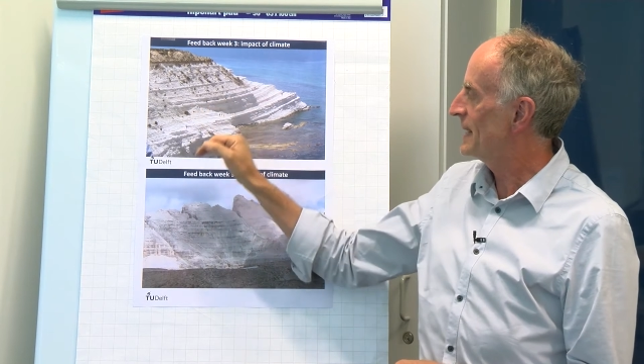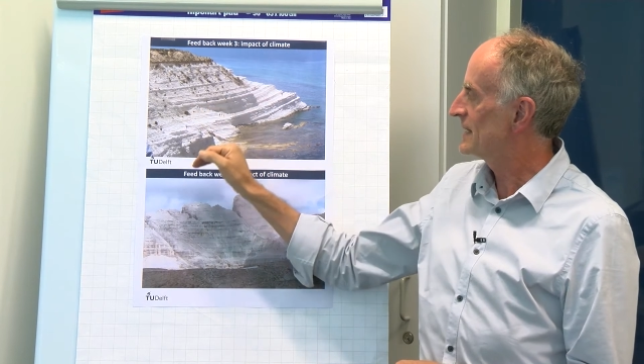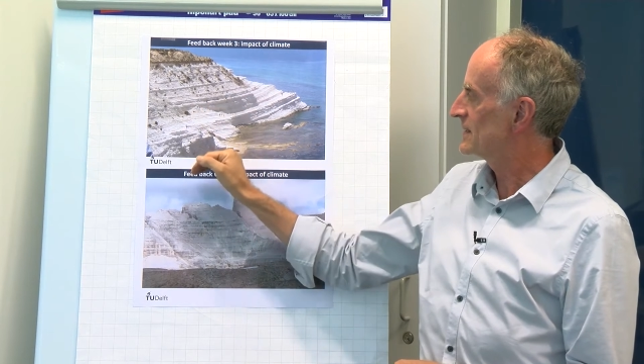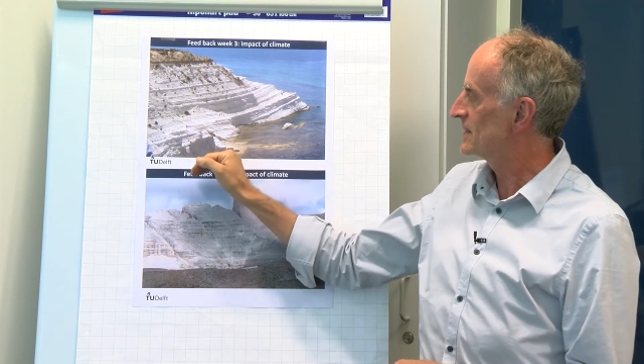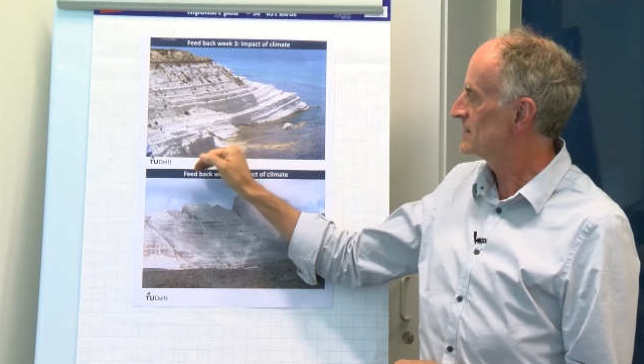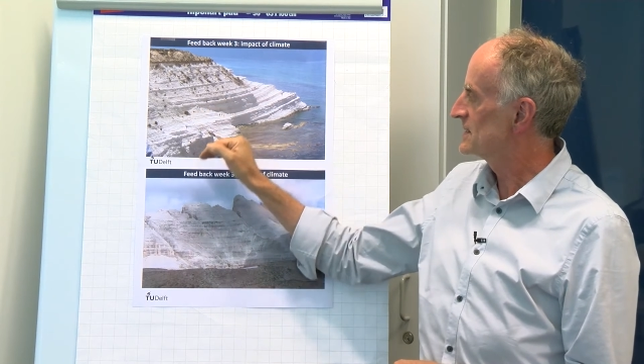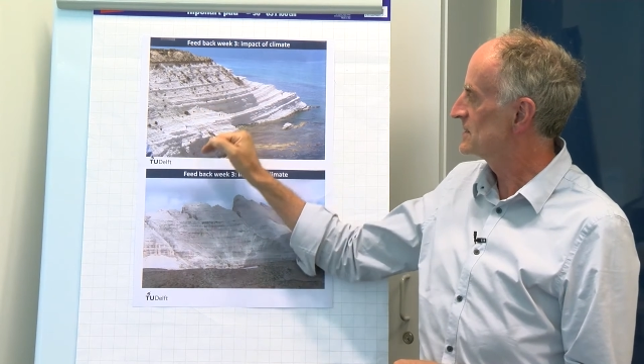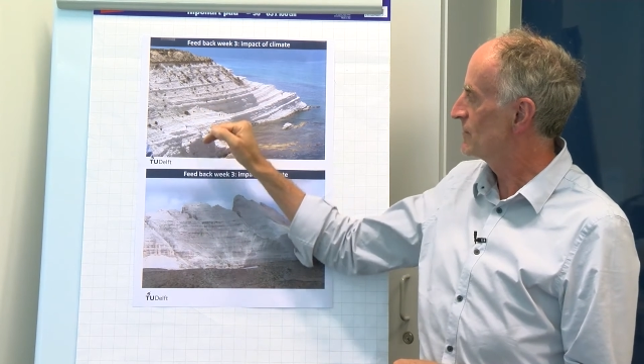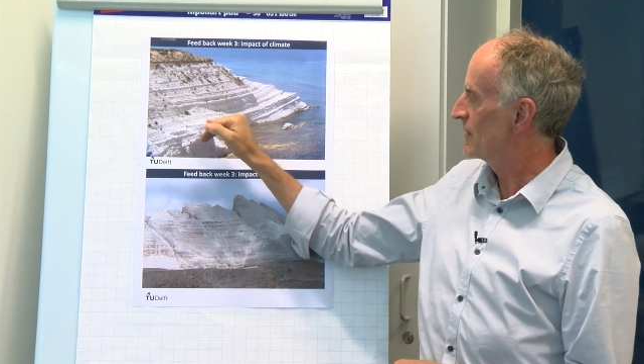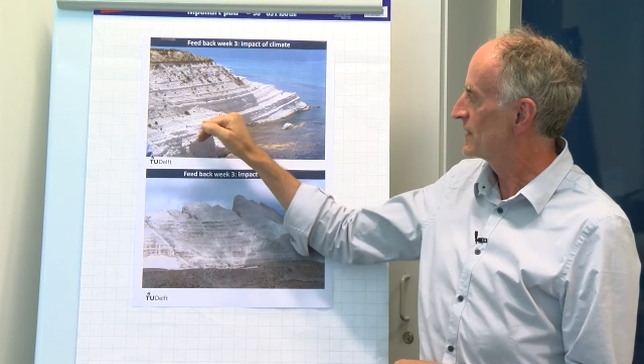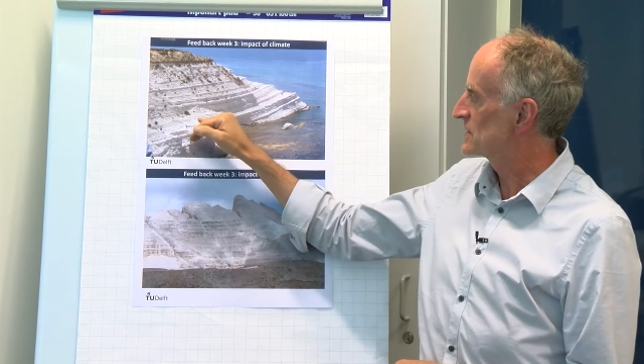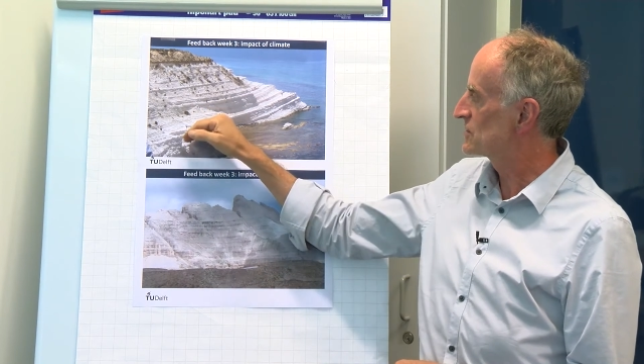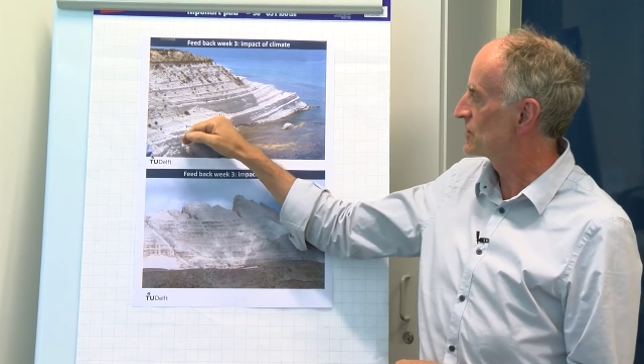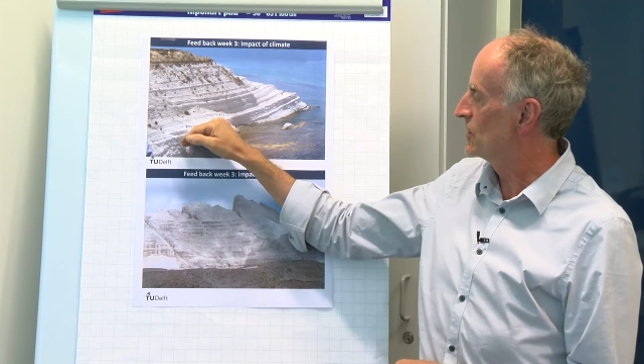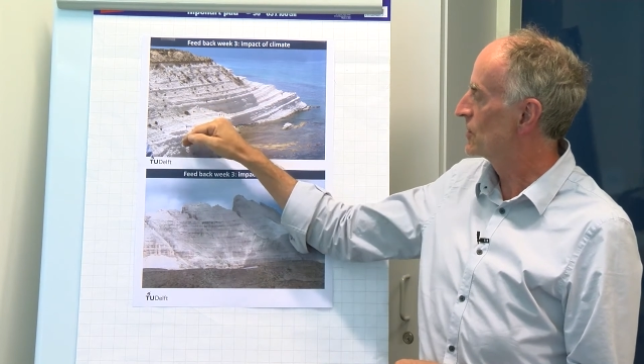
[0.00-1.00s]
patterns with
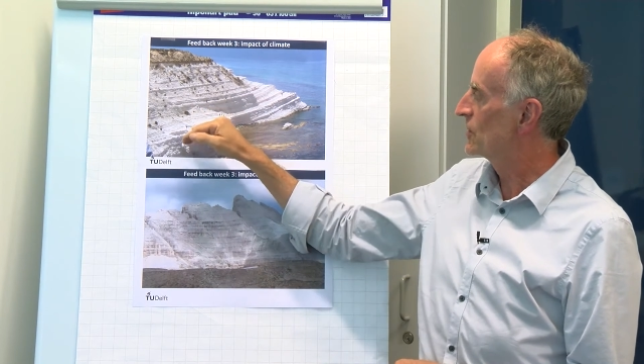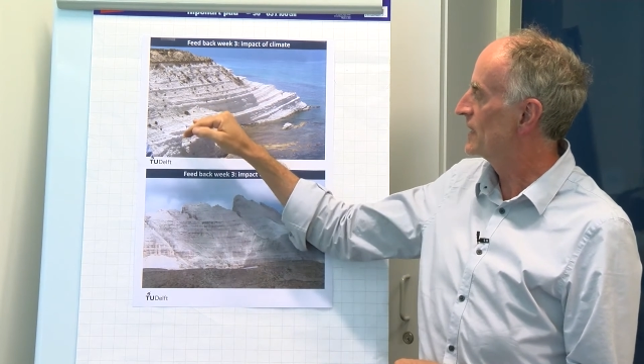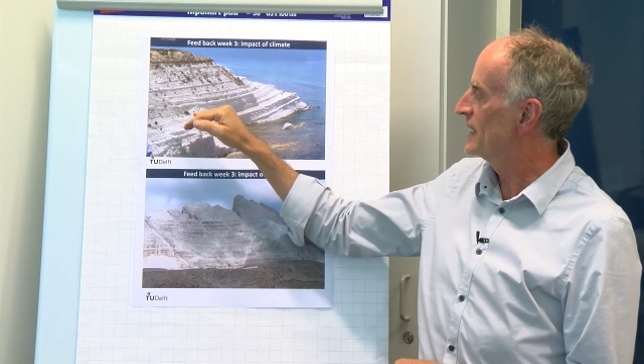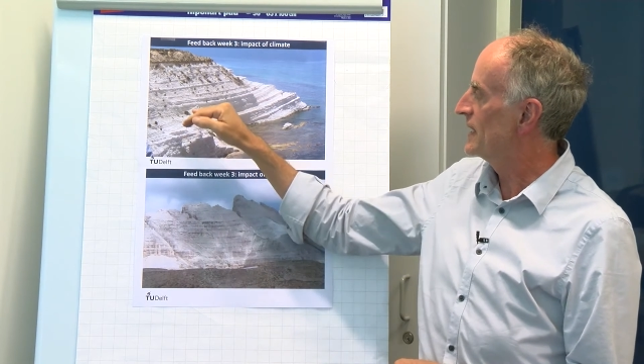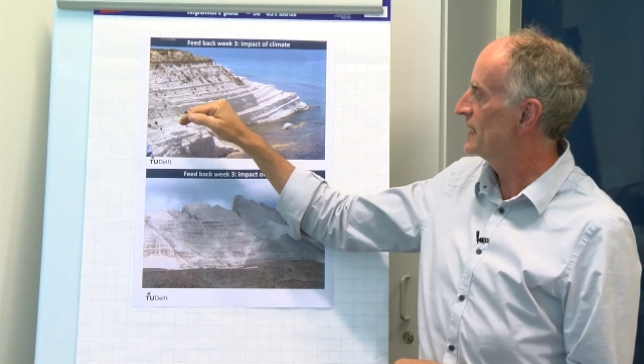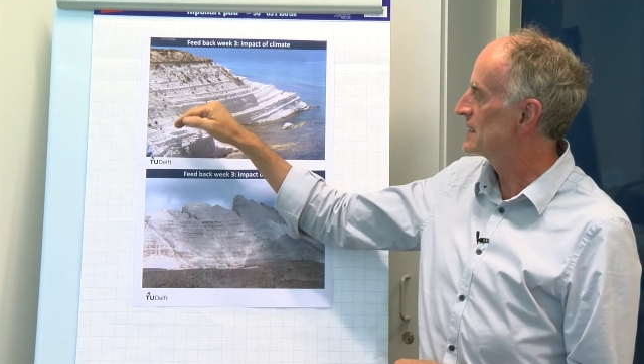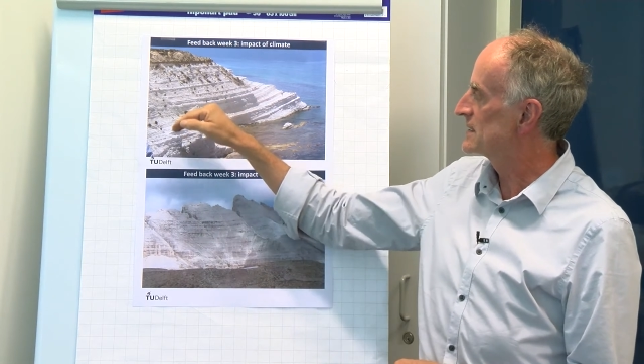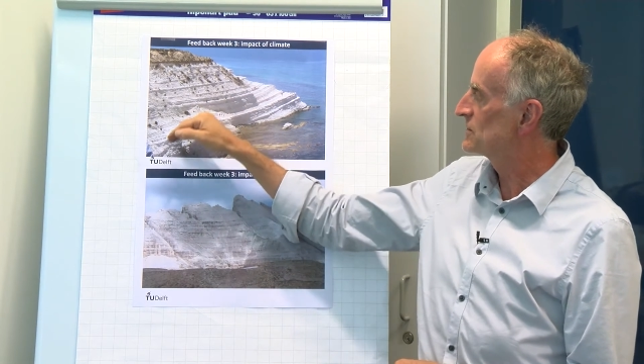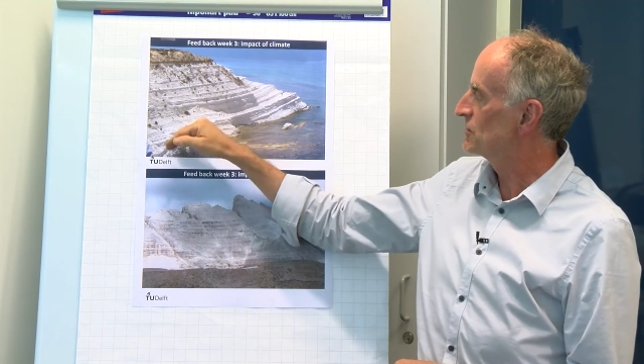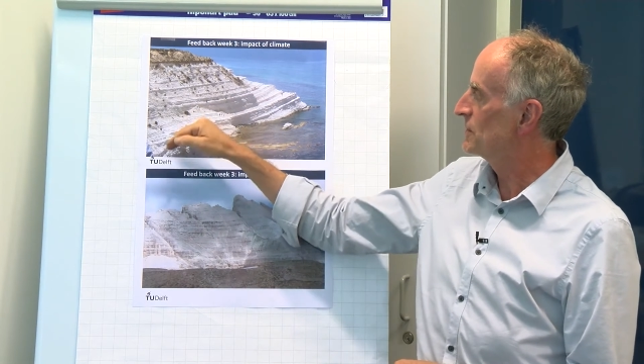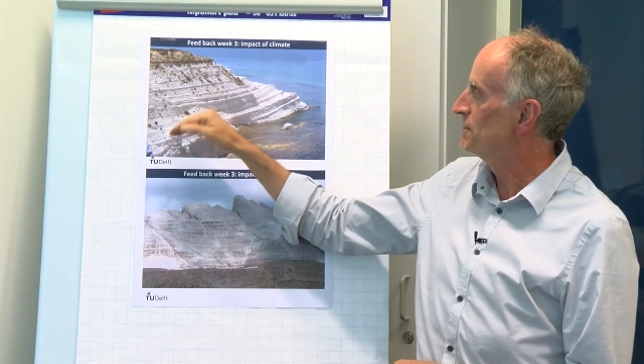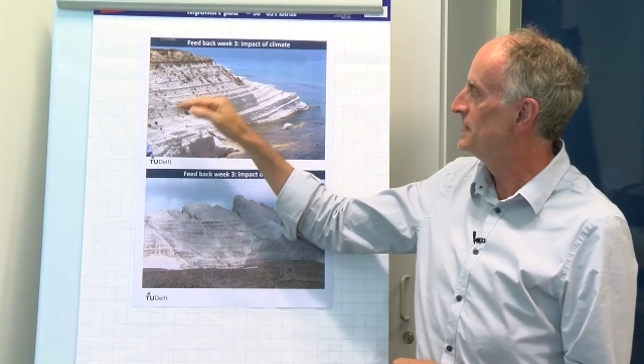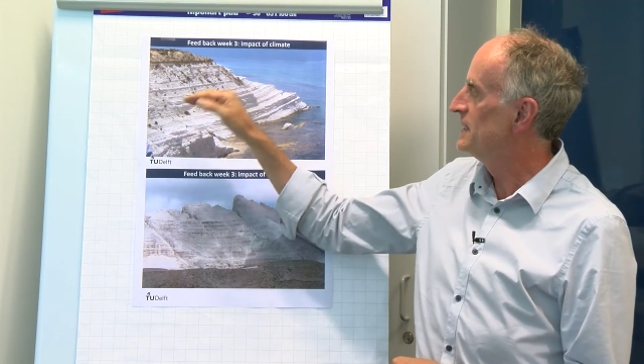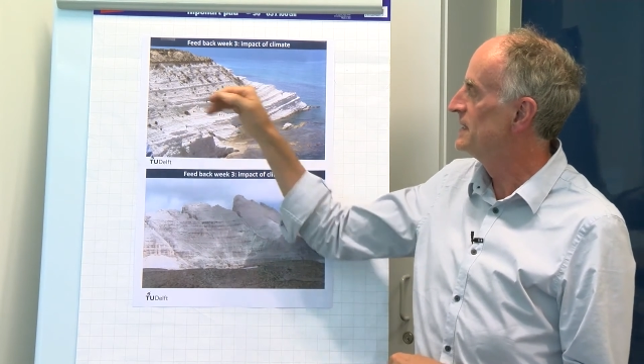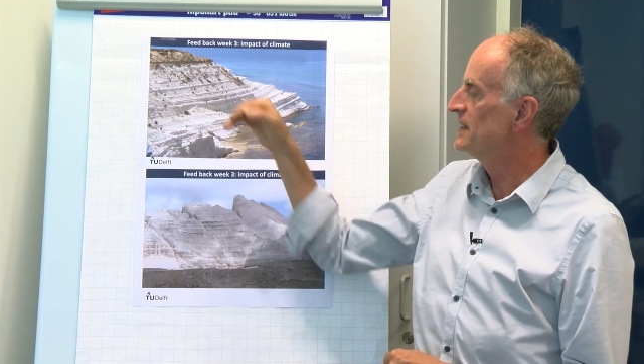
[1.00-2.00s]
strong layers
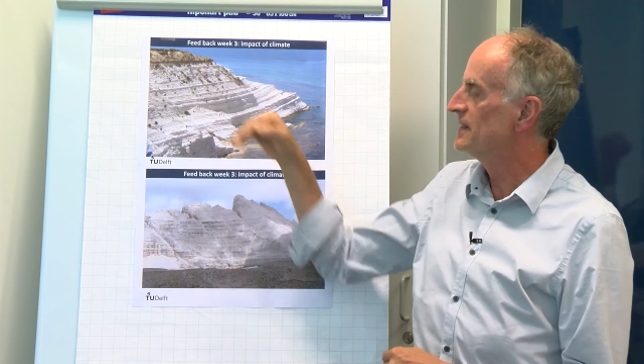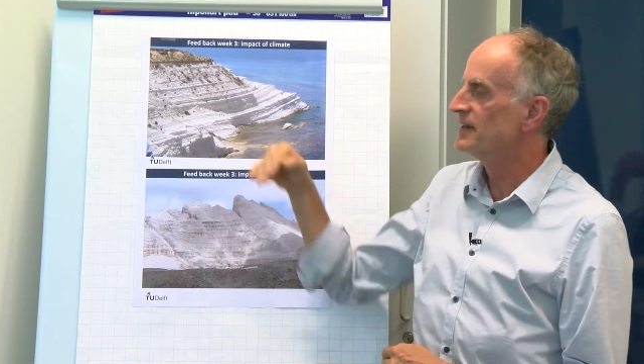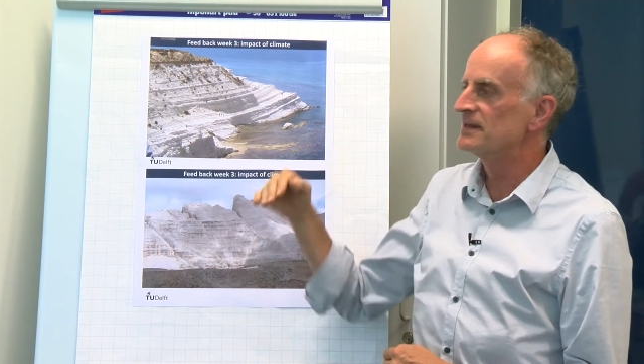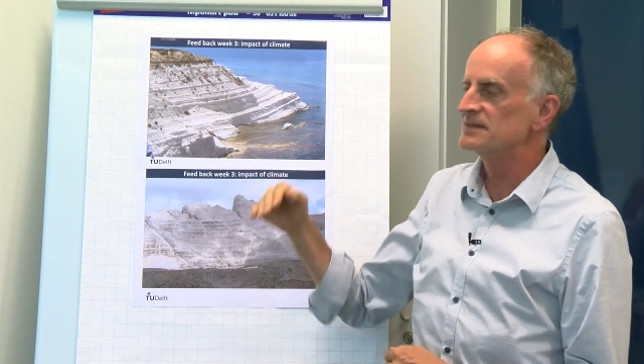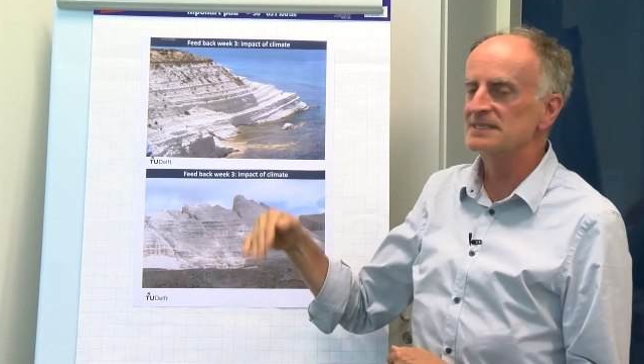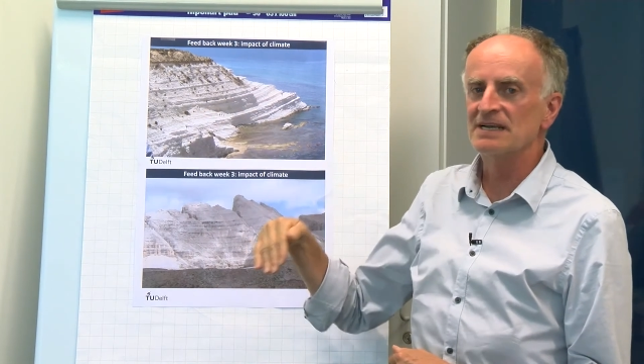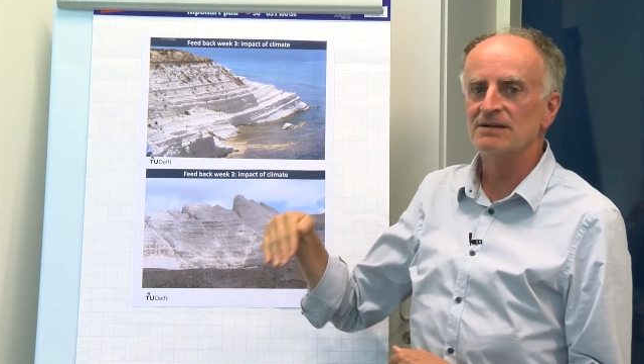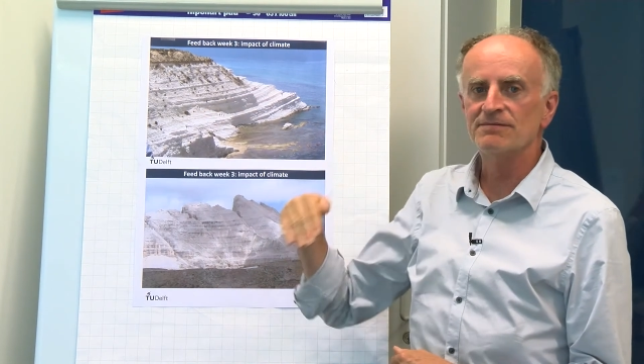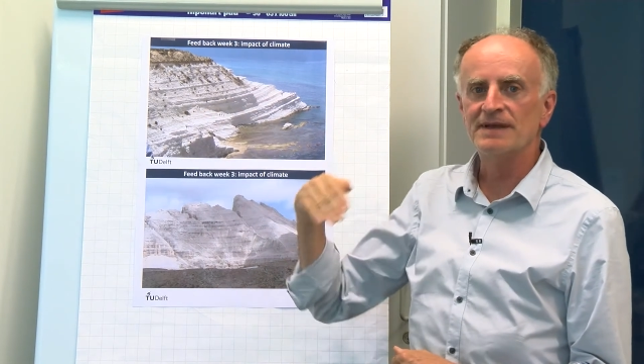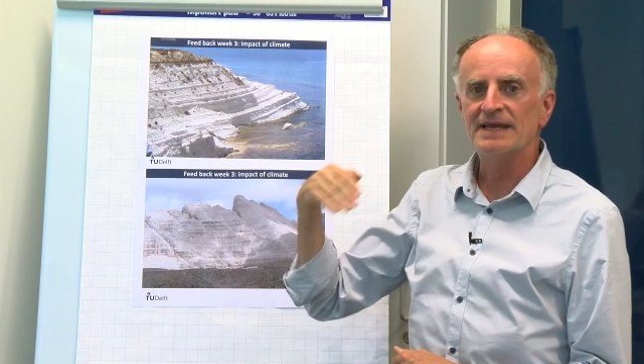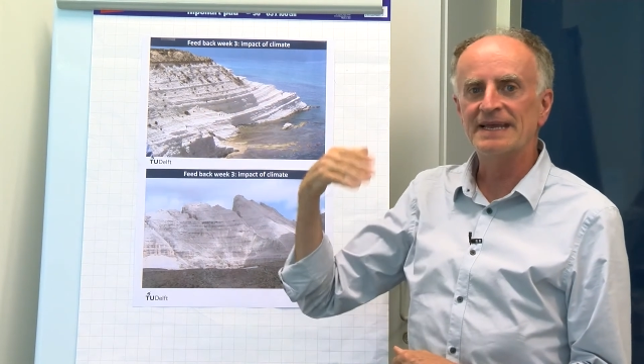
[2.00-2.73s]
repeating themselves